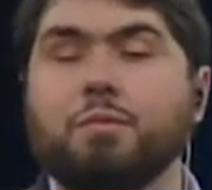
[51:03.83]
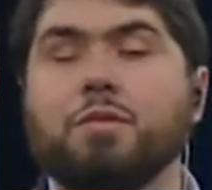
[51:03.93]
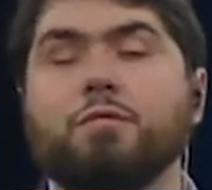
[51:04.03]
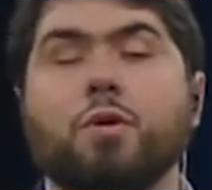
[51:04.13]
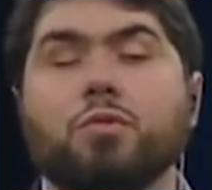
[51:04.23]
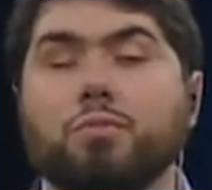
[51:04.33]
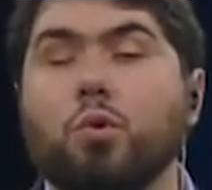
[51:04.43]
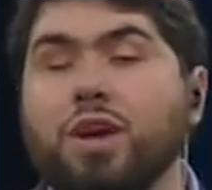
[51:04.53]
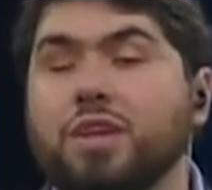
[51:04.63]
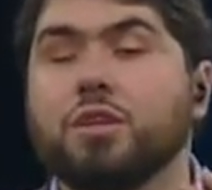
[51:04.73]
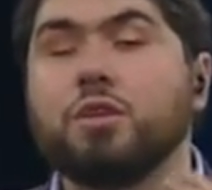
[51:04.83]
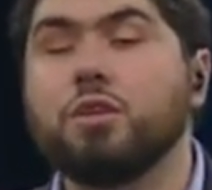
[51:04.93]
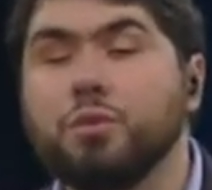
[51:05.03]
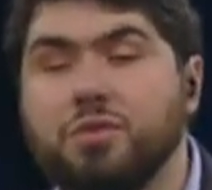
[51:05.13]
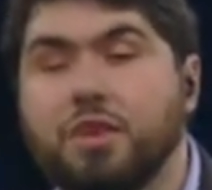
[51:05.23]
folks, more
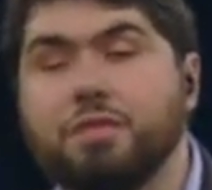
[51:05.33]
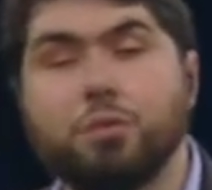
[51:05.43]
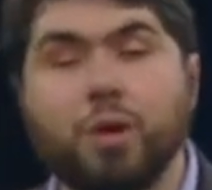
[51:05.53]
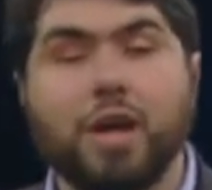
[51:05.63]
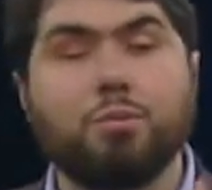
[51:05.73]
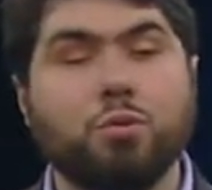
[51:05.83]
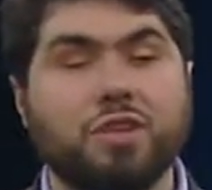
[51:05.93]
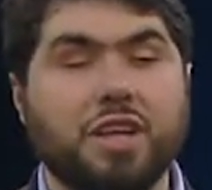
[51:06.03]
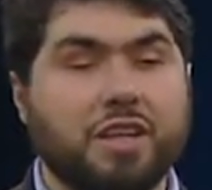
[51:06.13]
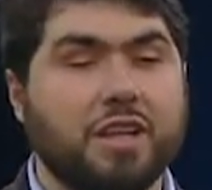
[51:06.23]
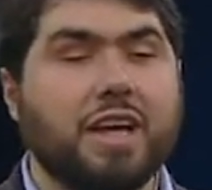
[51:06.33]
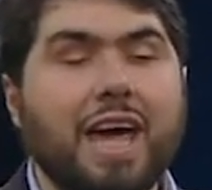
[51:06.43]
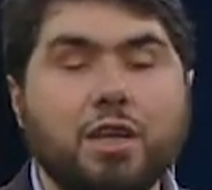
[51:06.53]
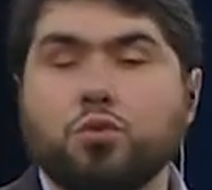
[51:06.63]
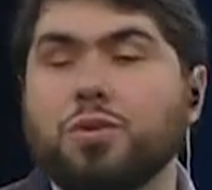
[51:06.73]
inclusive, you were able to
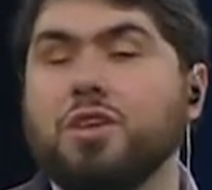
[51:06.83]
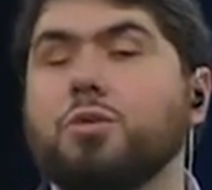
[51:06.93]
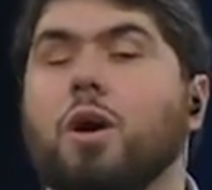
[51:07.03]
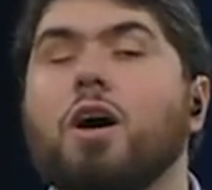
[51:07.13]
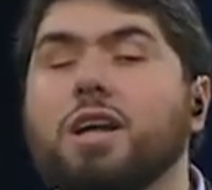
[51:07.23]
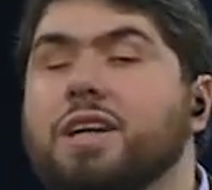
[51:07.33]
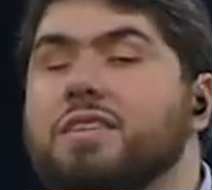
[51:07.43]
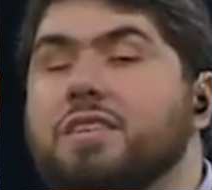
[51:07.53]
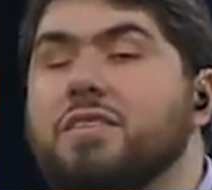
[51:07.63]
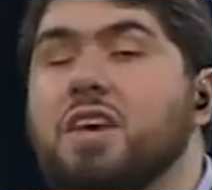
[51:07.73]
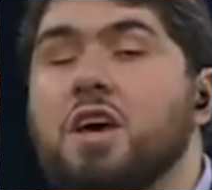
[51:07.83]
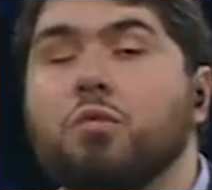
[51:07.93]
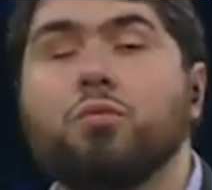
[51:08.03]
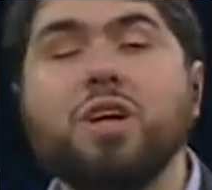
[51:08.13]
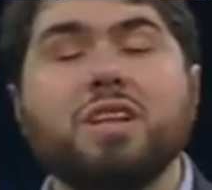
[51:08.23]
engage with new audiences,
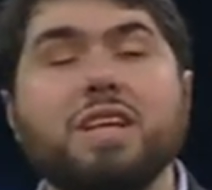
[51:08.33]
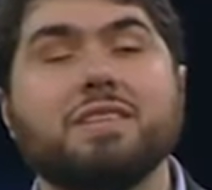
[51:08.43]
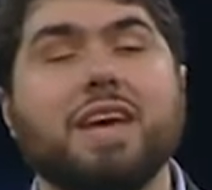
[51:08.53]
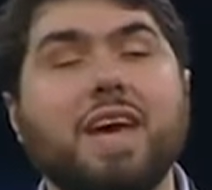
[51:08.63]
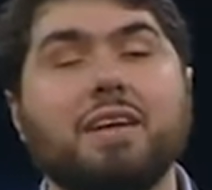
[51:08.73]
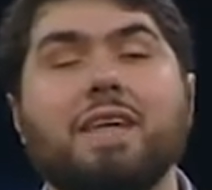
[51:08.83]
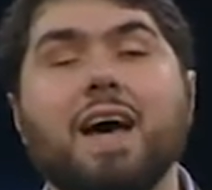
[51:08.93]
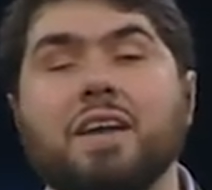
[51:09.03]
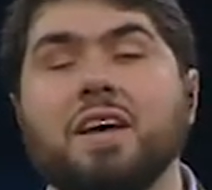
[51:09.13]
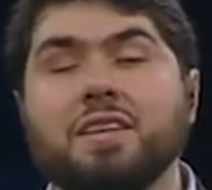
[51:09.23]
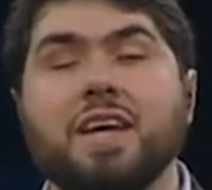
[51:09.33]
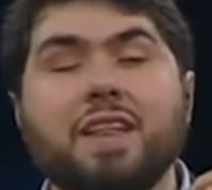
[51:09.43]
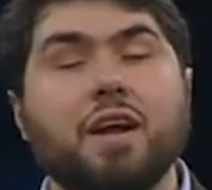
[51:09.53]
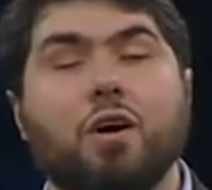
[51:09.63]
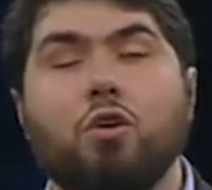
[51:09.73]
really take that
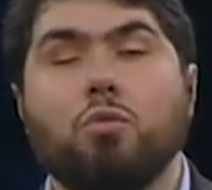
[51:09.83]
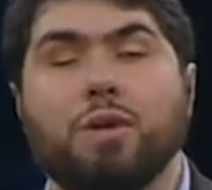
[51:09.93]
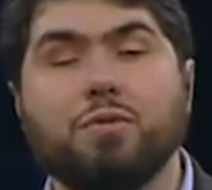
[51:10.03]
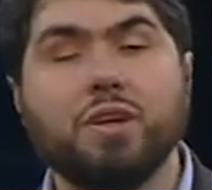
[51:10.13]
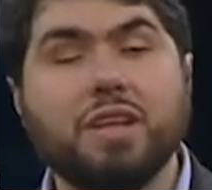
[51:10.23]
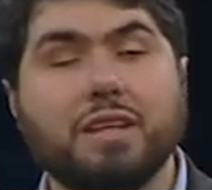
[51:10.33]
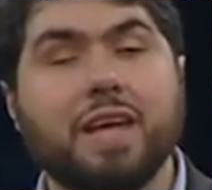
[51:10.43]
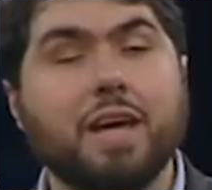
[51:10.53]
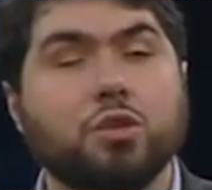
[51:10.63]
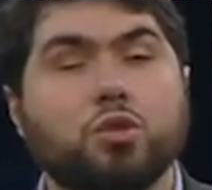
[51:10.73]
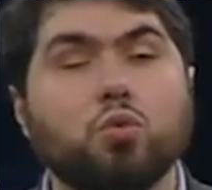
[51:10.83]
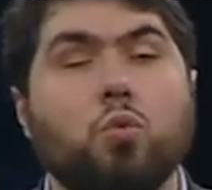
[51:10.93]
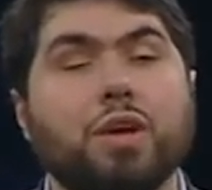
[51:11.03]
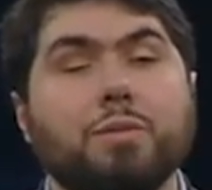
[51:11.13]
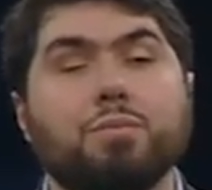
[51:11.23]
home and really take
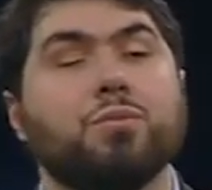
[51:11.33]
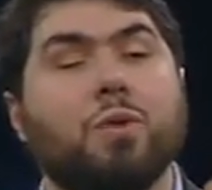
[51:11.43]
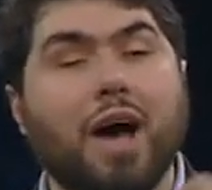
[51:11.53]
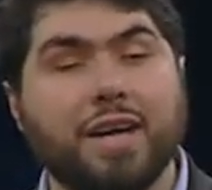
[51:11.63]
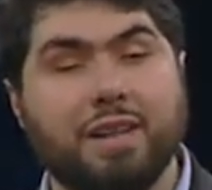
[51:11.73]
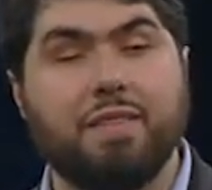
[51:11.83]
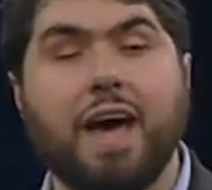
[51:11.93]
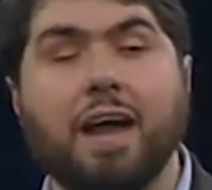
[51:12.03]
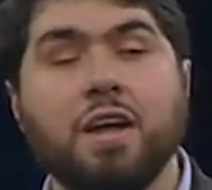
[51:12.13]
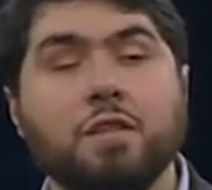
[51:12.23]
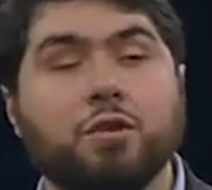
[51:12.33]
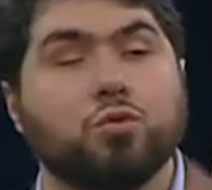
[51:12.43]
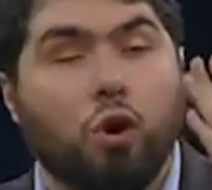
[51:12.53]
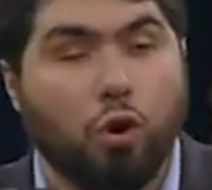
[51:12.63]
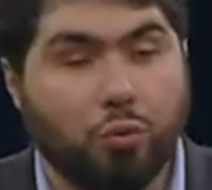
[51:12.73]
joy and pride in that. There's
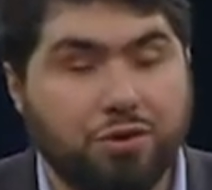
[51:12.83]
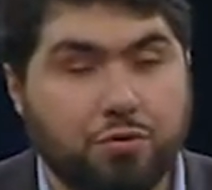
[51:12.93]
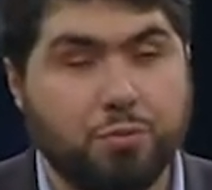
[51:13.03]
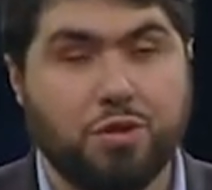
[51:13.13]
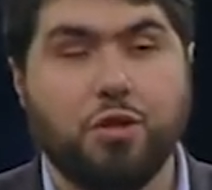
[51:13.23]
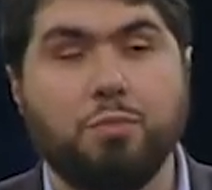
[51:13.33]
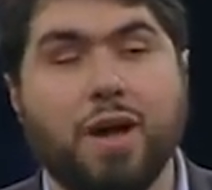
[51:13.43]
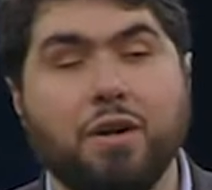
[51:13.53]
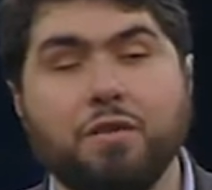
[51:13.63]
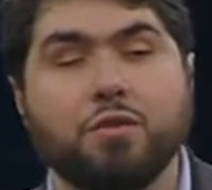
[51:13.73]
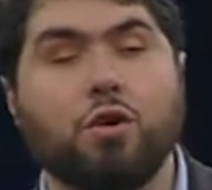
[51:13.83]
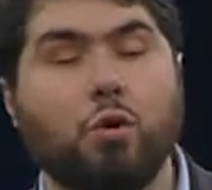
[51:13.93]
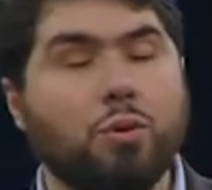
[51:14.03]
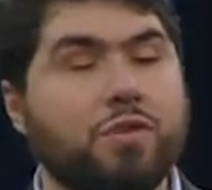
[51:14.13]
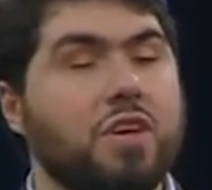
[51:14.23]
always room to do better. There's
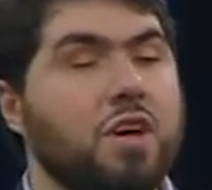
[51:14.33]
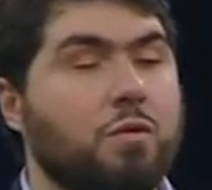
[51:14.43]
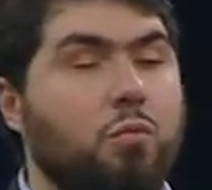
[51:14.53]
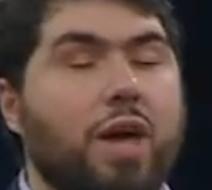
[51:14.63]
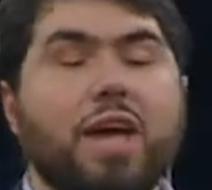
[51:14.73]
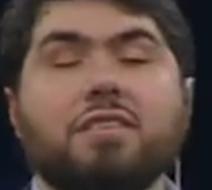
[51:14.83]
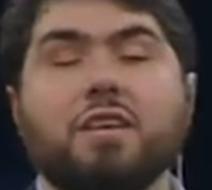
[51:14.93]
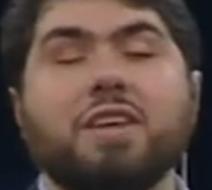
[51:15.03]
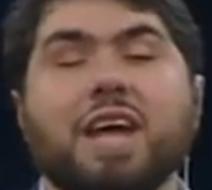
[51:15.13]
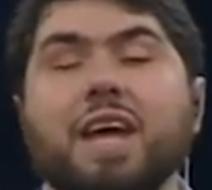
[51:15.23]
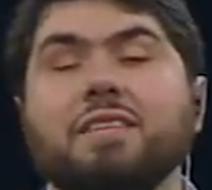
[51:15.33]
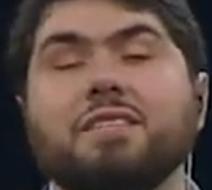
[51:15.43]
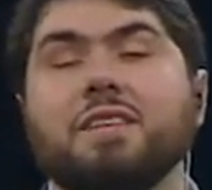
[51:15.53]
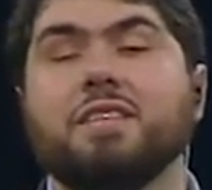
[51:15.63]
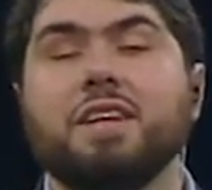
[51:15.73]
always ways of
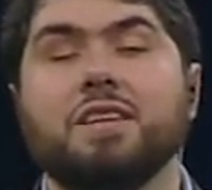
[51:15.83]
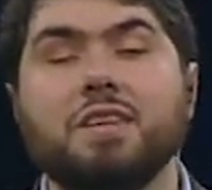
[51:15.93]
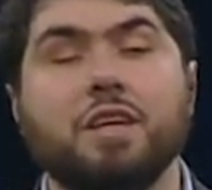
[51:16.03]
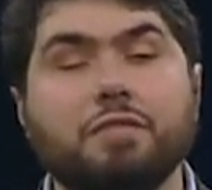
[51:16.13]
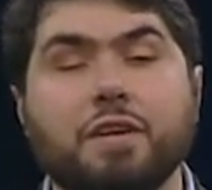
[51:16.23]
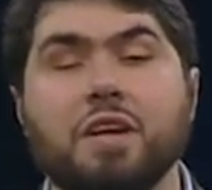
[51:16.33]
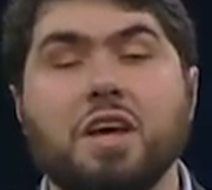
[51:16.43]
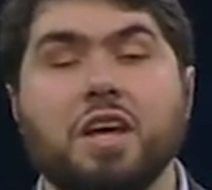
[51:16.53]
enhancing things even